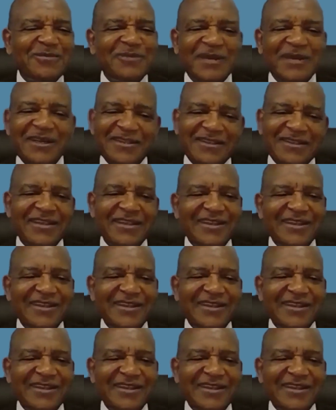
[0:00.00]
that they
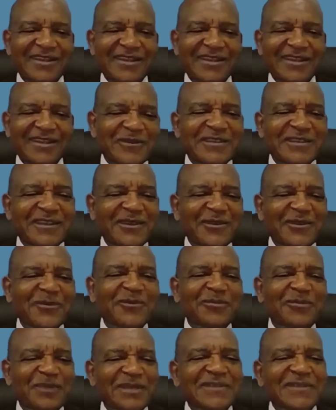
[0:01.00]
know how to do it
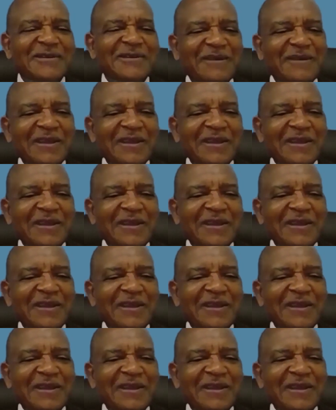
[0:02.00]
better.